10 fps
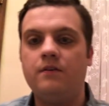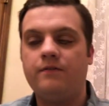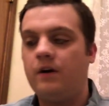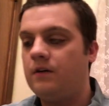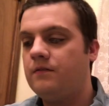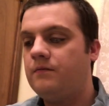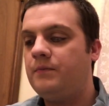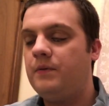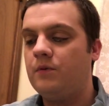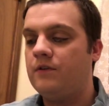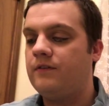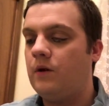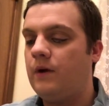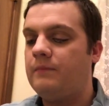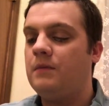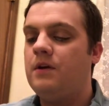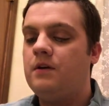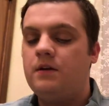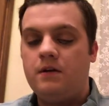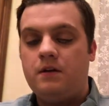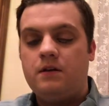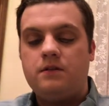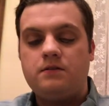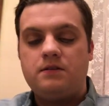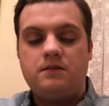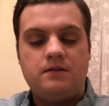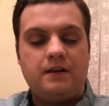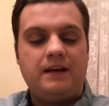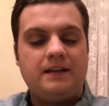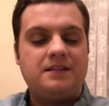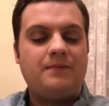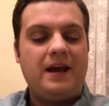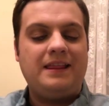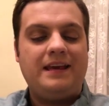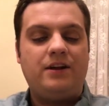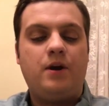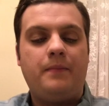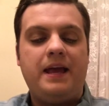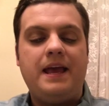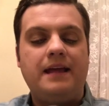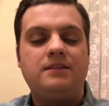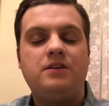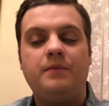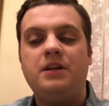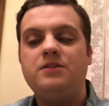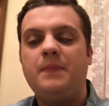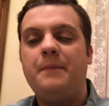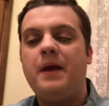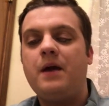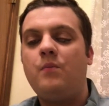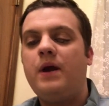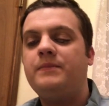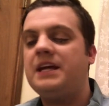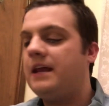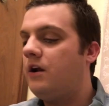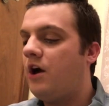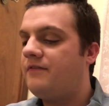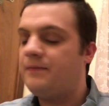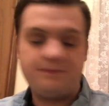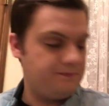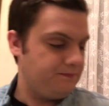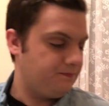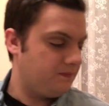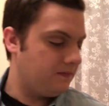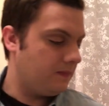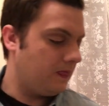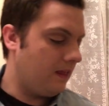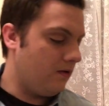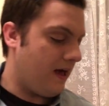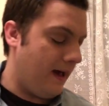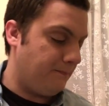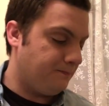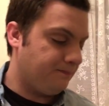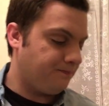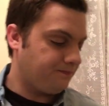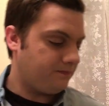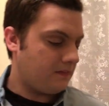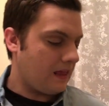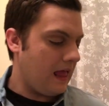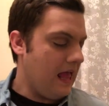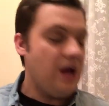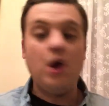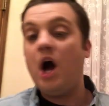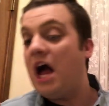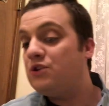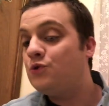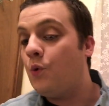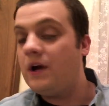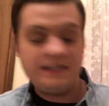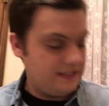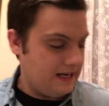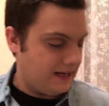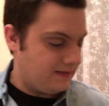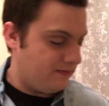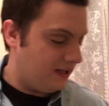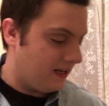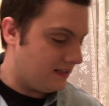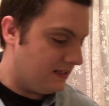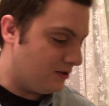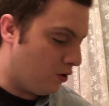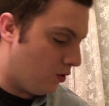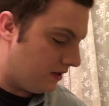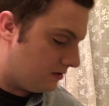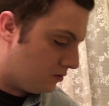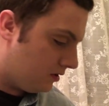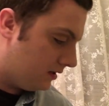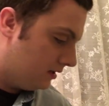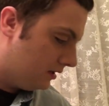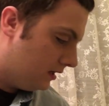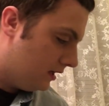Far, people are far away. I got some eyeliner on my hand, so I'm going to use my makeup wipe to get it off. Okay. contour. next. Next is contour.